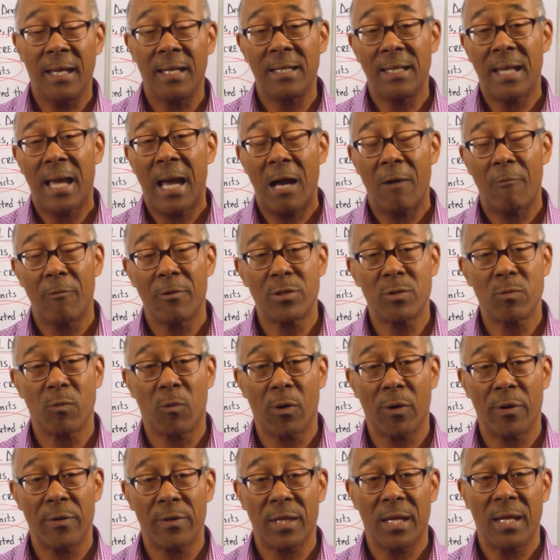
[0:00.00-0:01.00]
and now it's
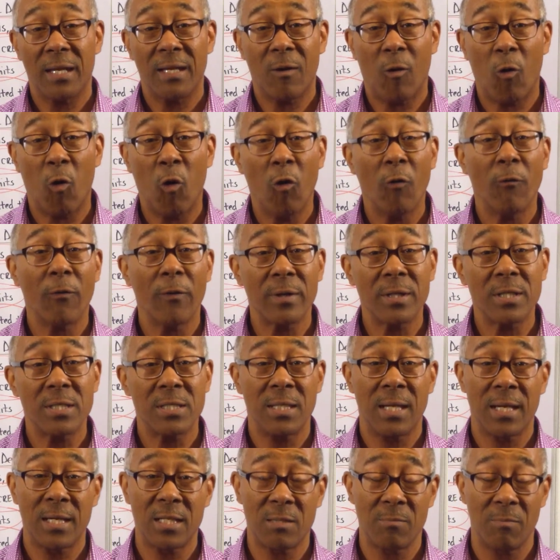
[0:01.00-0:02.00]
worth over
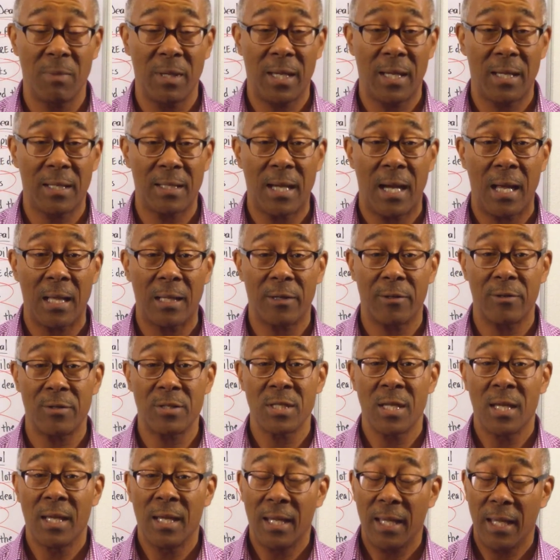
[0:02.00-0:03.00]
six million
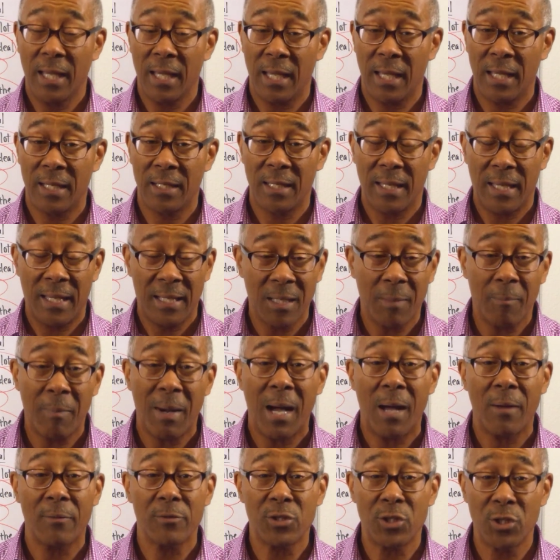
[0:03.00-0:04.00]
dollars in, in
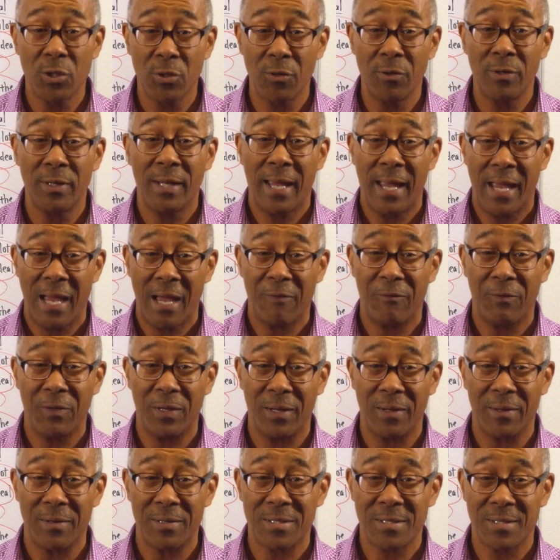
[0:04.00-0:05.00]
about two and a half
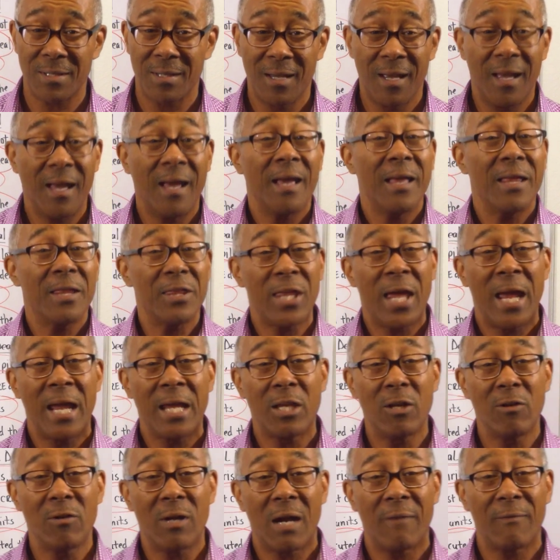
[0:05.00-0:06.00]
years.
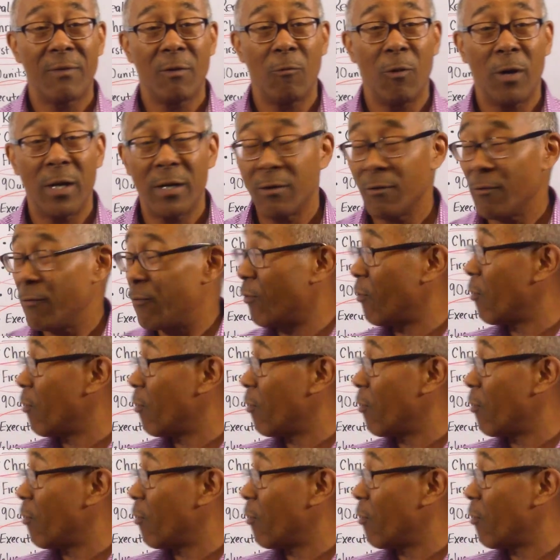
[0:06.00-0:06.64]
Thank you everyone